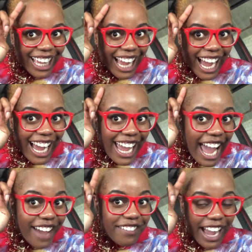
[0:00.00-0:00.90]

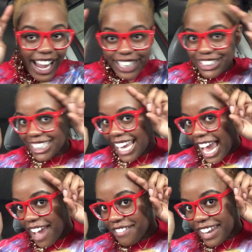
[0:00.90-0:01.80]
I actually
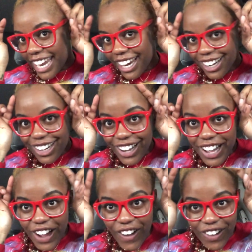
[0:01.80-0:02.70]
have hair
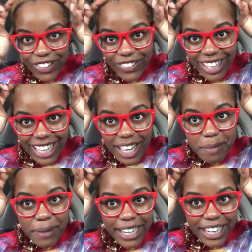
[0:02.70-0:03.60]
all the way
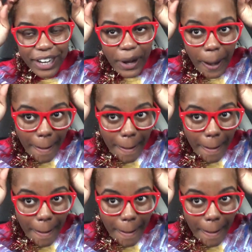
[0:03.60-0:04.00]
up here,